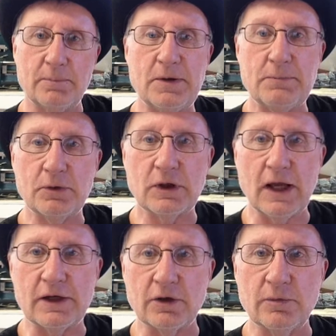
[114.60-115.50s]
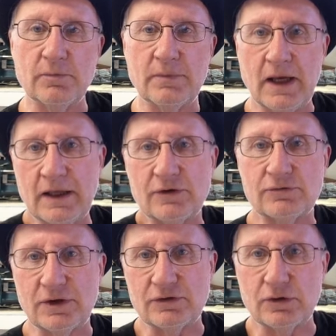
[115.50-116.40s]
people like them, and
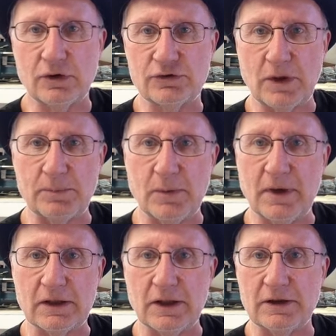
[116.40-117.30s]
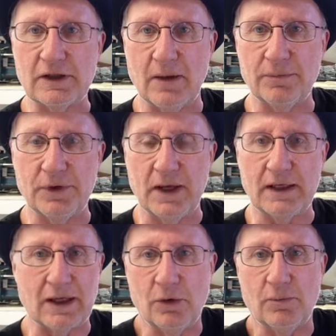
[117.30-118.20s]
it's a little supplemental income
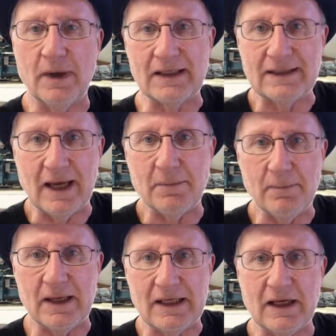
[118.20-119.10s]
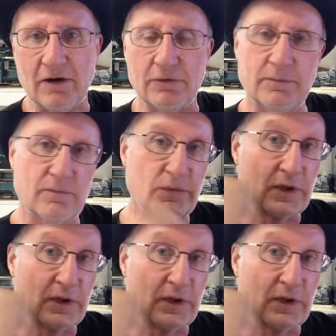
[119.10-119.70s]
thing. I don't make that many of them.